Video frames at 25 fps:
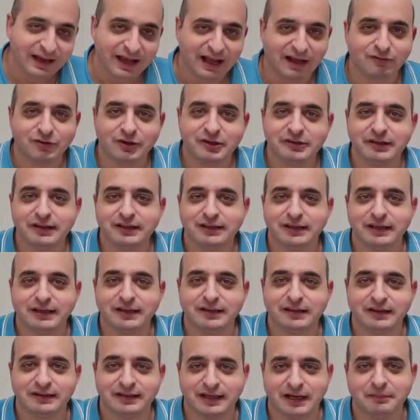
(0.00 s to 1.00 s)
I've got to say,
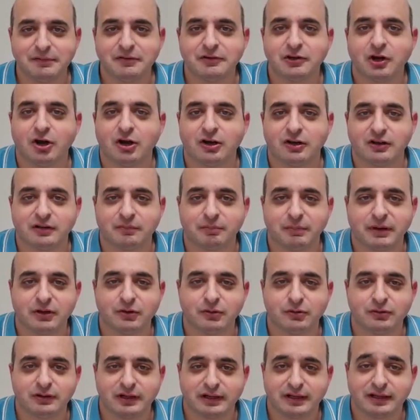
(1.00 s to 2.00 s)
like, in terms of garlic
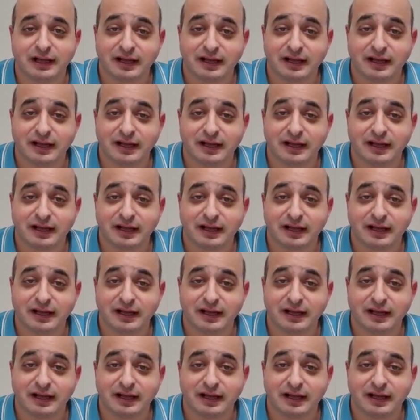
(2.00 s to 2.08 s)
mayo, like,